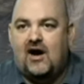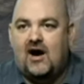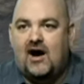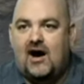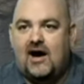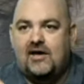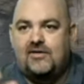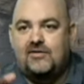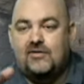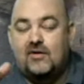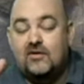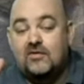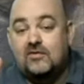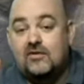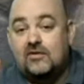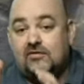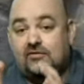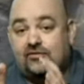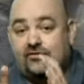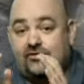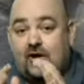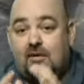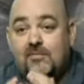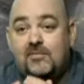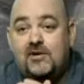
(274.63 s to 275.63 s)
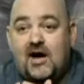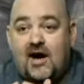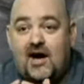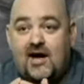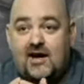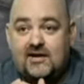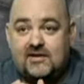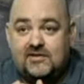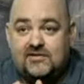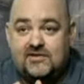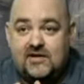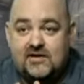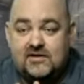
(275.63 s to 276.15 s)
either some God
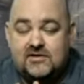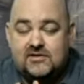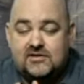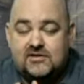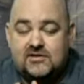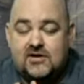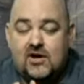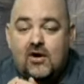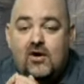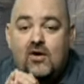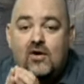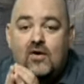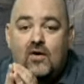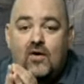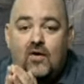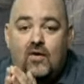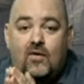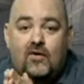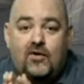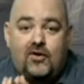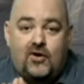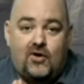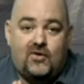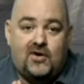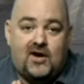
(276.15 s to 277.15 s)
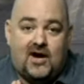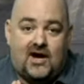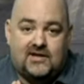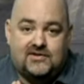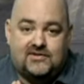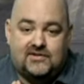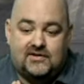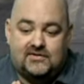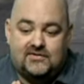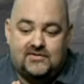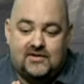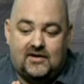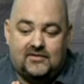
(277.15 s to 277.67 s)
exists or no gods
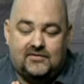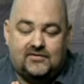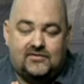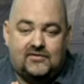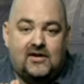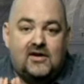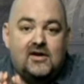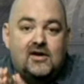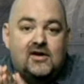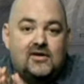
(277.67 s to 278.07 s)
exist.